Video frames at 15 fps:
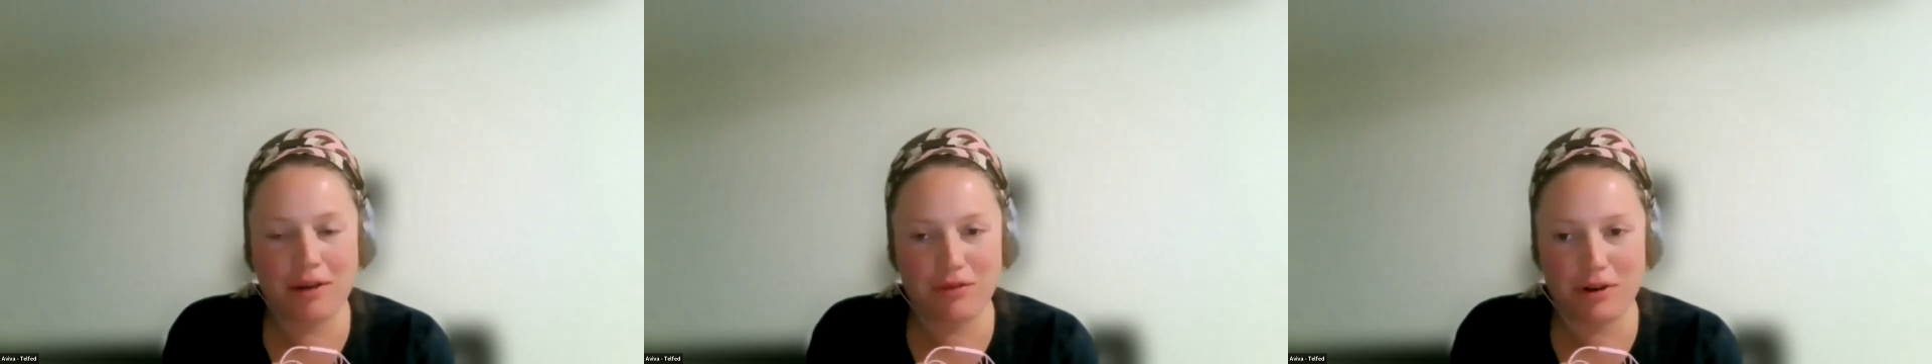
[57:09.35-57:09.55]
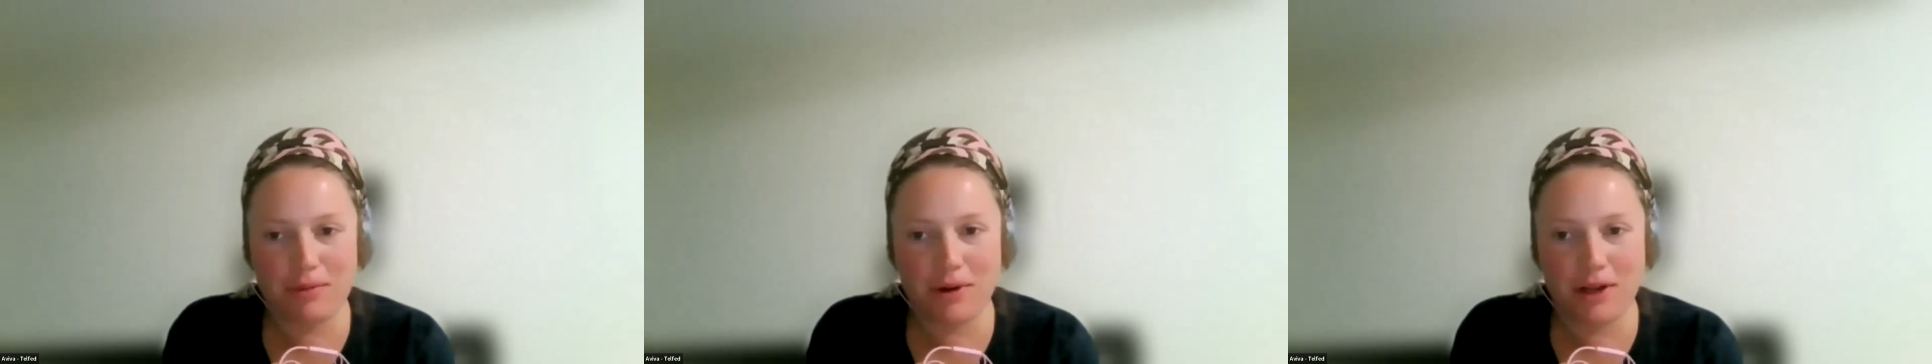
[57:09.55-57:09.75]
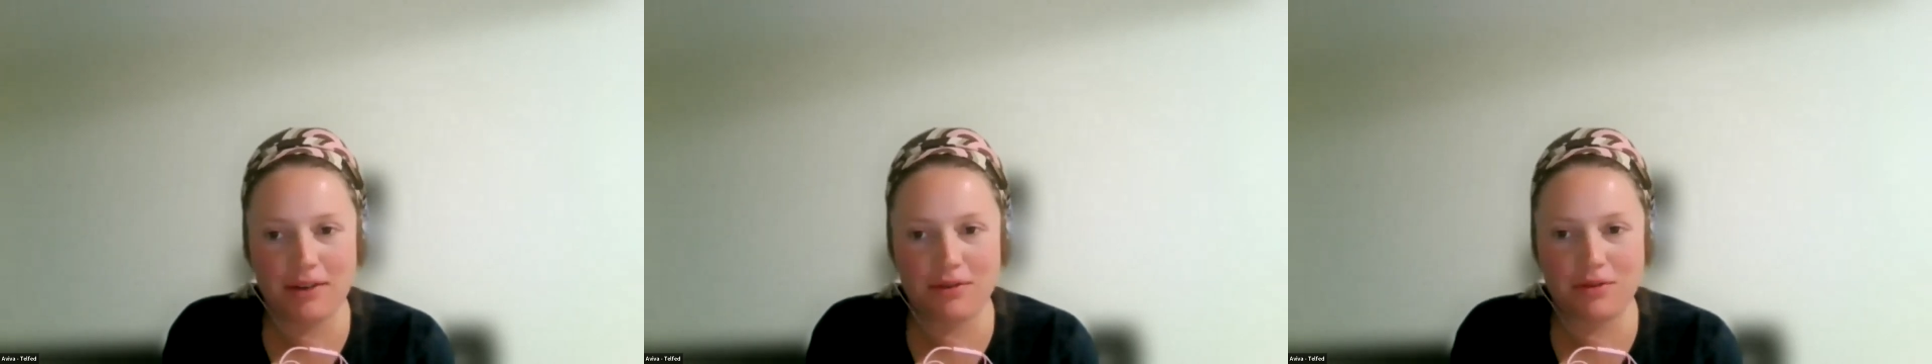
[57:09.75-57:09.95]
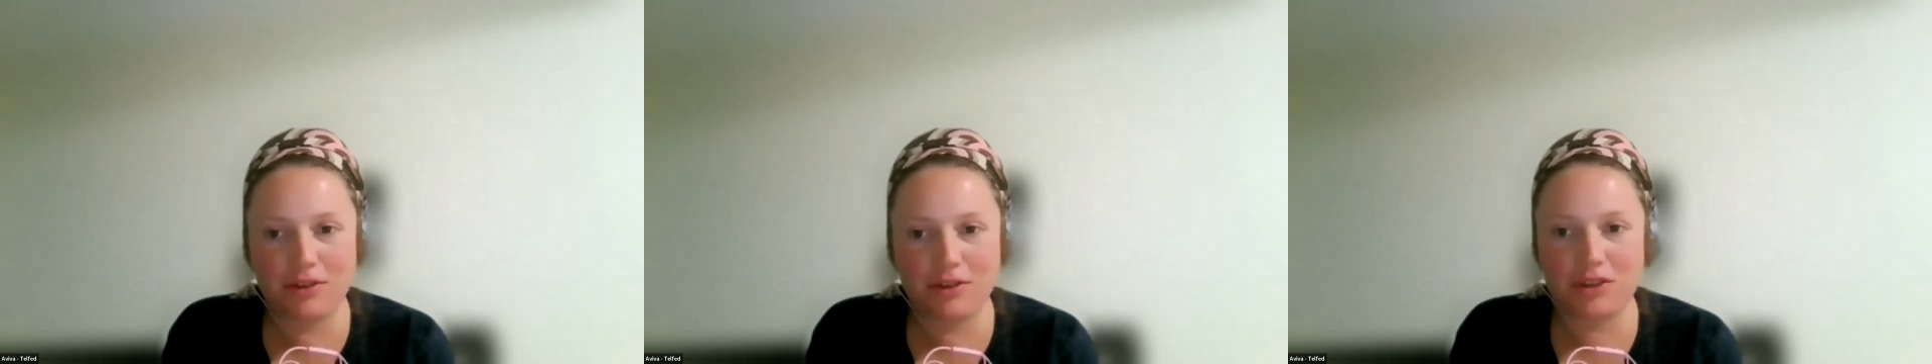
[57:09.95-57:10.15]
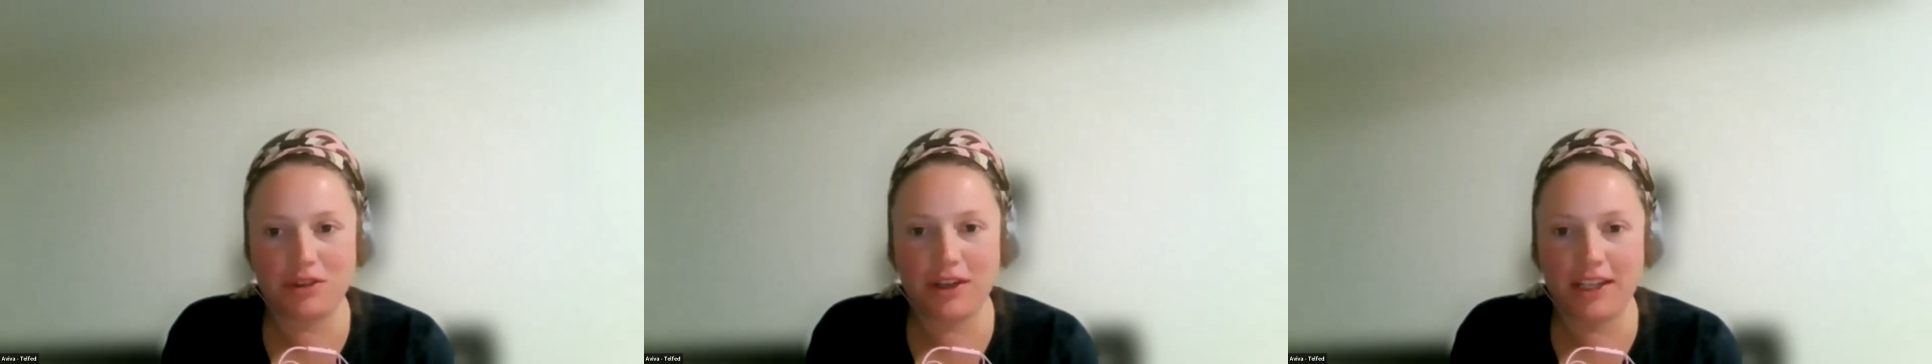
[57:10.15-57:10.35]
everybody, for
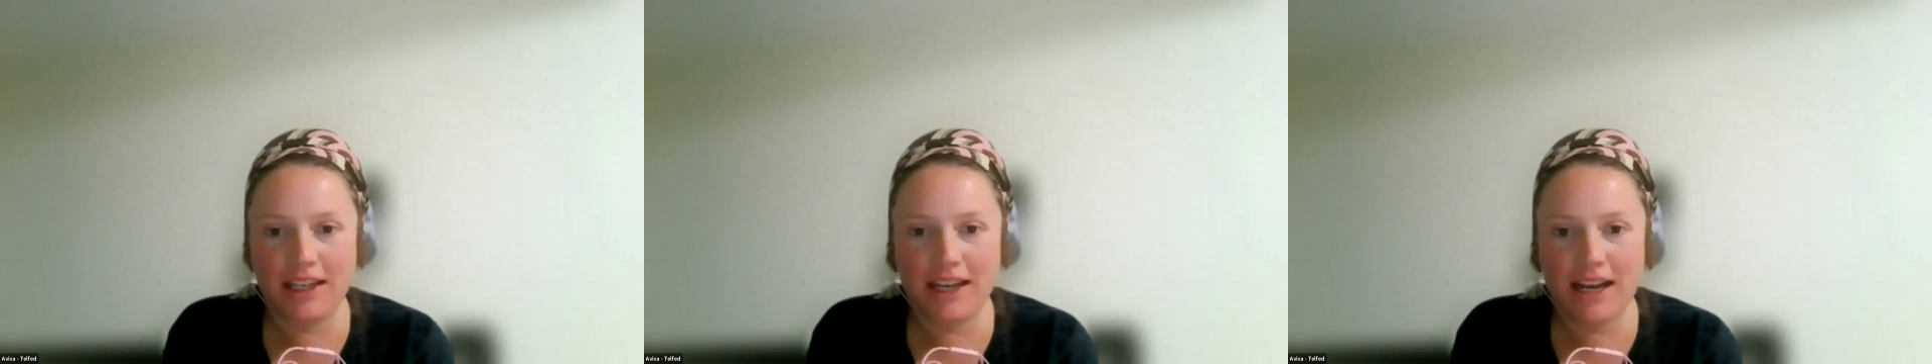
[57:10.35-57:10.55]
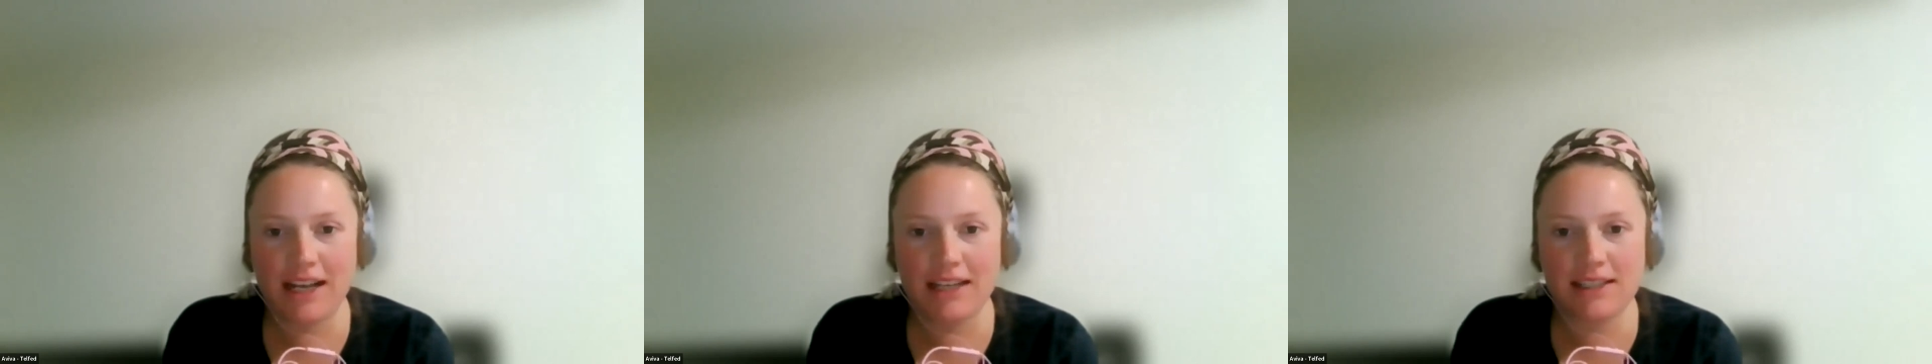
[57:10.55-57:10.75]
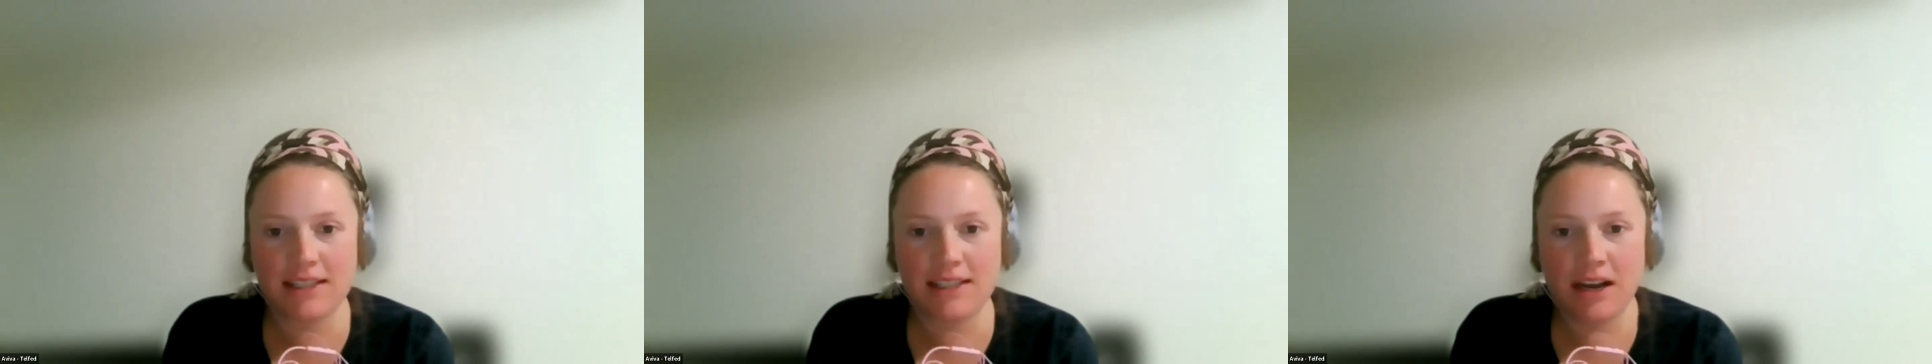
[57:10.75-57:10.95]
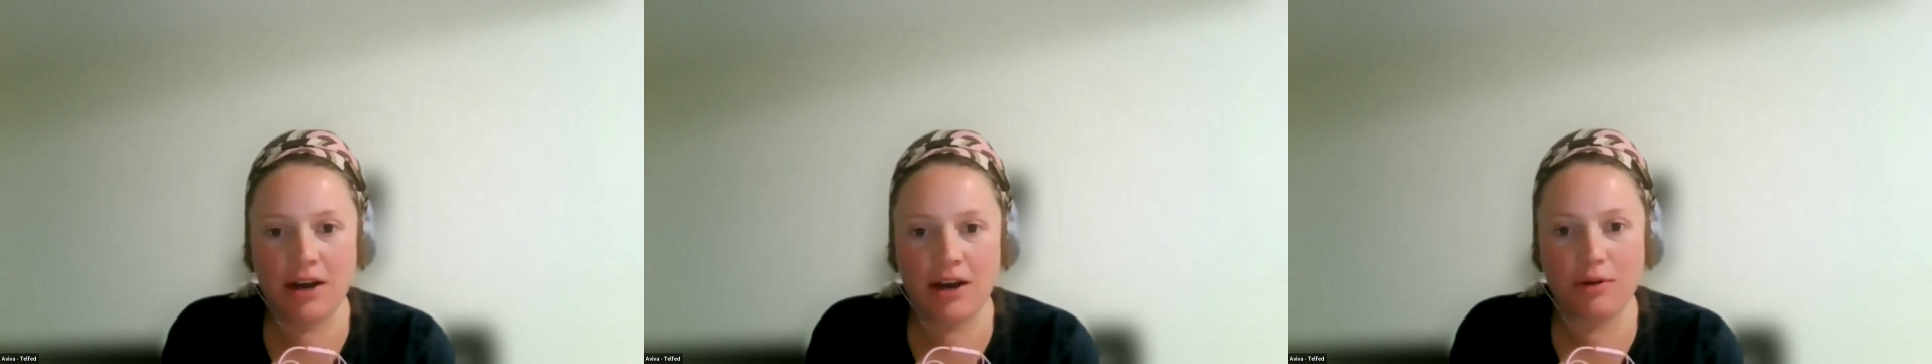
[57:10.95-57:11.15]
joining us.